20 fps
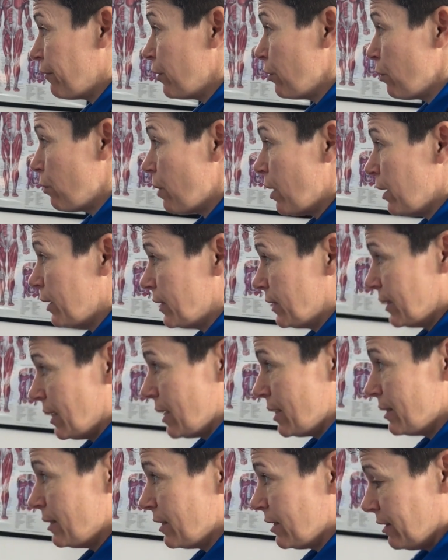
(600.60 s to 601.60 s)
feel quite
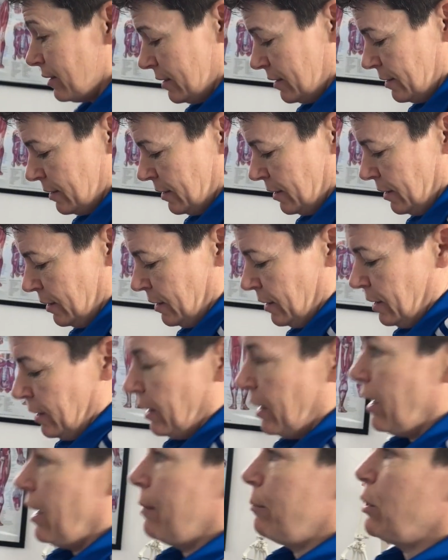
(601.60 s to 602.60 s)
tender.
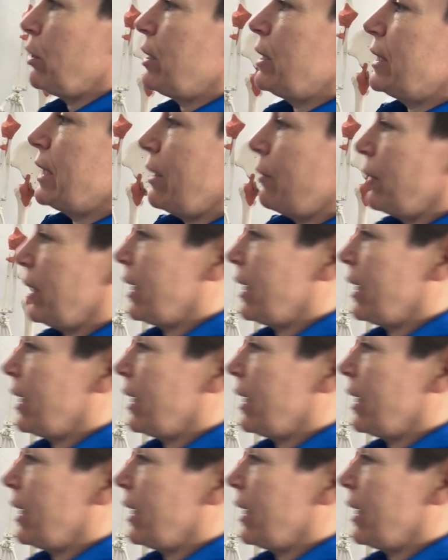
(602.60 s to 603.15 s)
I'm looking down the